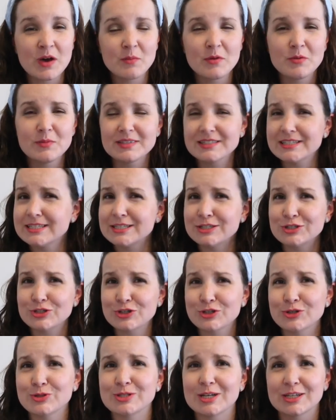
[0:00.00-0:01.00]
I'm a music
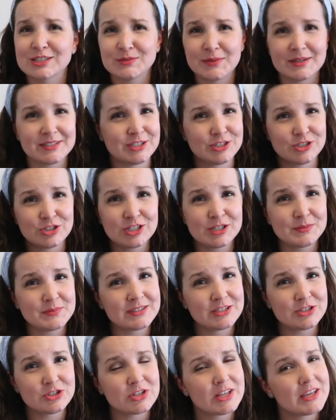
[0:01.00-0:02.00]
teacher who talks about teacher
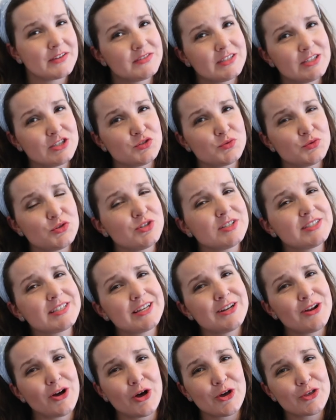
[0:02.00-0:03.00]
tips, teacher life, teacher doors,
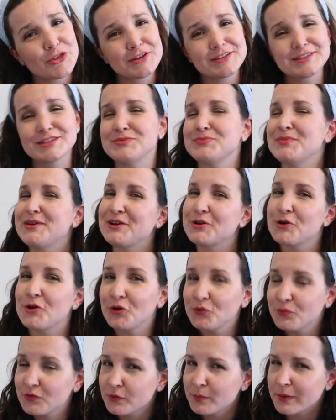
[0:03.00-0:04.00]
and all things that might
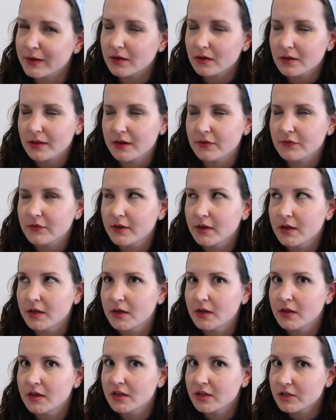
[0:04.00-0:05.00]
hopefully make your life
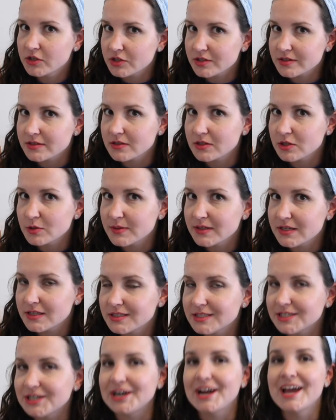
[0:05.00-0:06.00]
just a little bit
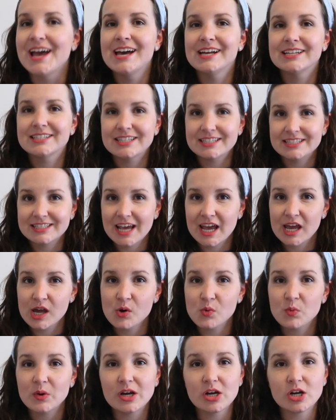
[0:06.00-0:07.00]
easier. Today
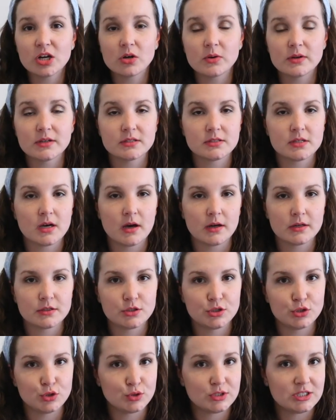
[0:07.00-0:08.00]
we're going to talk
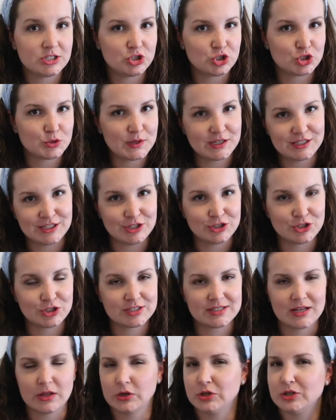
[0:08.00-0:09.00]
to teachers pay teacher
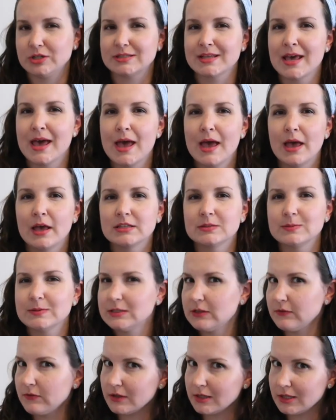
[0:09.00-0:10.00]
sellers,
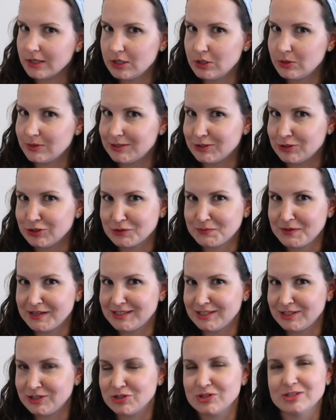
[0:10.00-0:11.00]
specifically new teachers
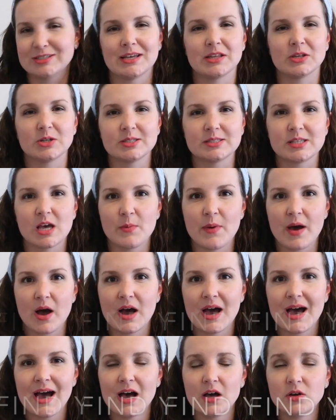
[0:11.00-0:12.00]
pay teacher sellers,
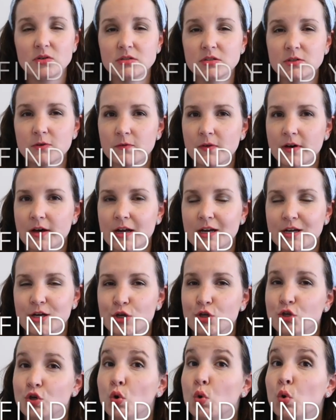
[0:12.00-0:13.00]
about how to
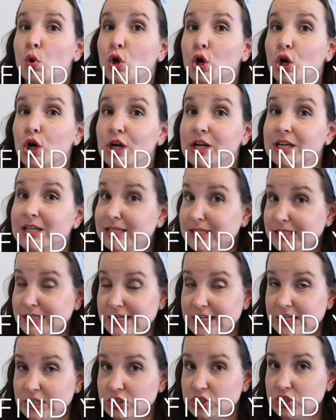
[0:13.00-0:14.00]
find your
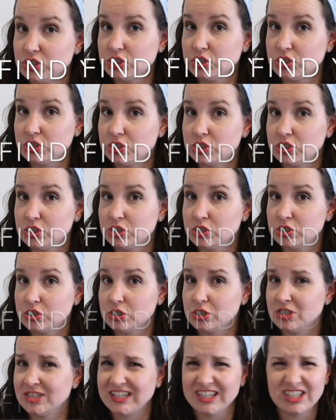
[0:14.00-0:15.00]
niche.
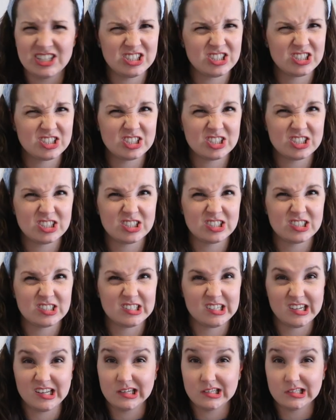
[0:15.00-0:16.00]

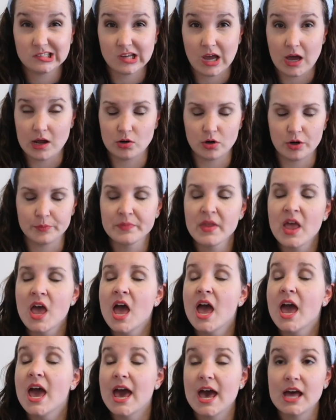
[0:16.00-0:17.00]
I don't know.
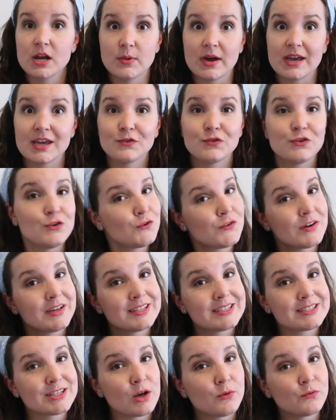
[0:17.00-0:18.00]
Anyway, if you
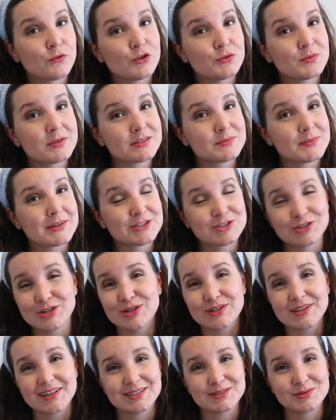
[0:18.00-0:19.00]
find this helpful, please make sure
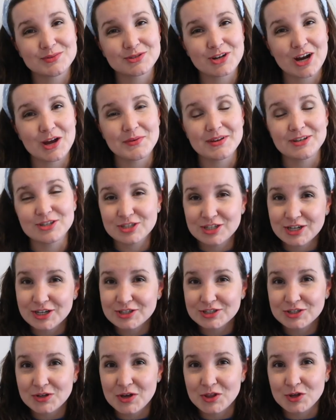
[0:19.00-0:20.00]
you like, subscribe, and
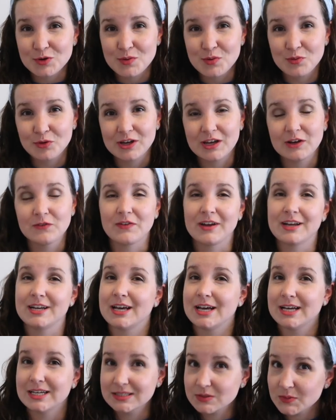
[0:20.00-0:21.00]
share so other people can find
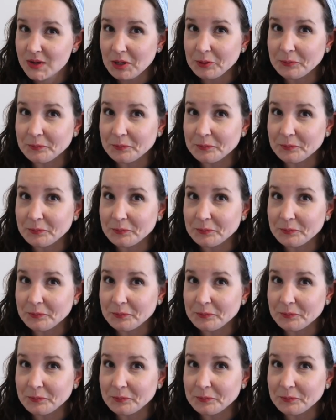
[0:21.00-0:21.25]
it as well.